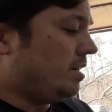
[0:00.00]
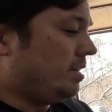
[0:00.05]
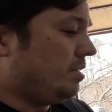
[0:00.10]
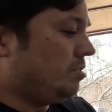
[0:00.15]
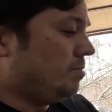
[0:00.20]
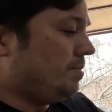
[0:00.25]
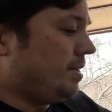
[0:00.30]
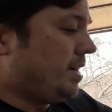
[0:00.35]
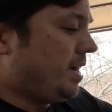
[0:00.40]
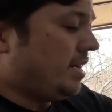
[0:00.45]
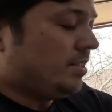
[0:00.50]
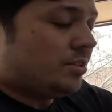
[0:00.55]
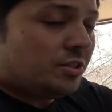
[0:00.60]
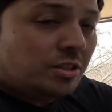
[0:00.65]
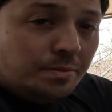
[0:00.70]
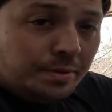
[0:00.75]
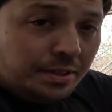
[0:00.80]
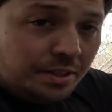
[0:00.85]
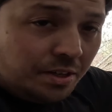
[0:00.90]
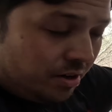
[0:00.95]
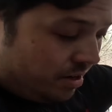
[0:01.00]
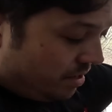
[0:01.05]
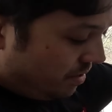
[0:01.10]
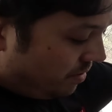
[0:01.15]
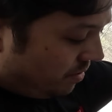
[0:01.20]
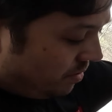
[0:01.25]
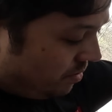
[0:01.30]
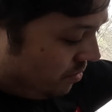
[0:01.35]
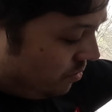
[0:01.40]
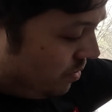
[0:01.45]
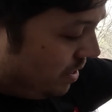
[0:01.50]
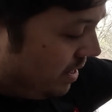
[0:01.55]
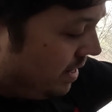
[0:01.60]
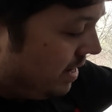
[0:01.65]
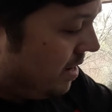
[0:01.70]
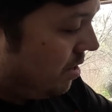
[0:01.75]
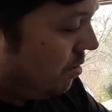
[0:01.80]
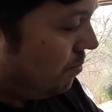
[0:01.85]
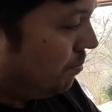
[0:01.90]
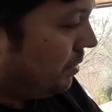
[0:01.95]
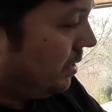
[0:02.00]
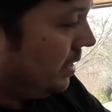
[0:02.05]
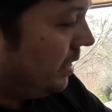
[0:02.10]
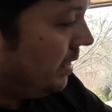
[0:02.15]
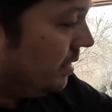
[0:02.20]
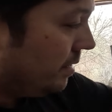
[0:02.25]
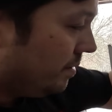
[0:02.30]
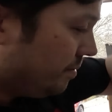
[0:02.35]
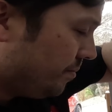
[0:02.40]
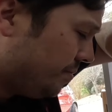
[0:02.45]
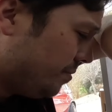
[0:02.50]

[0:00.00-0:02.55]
right, so my hands are going to be dirty right now, but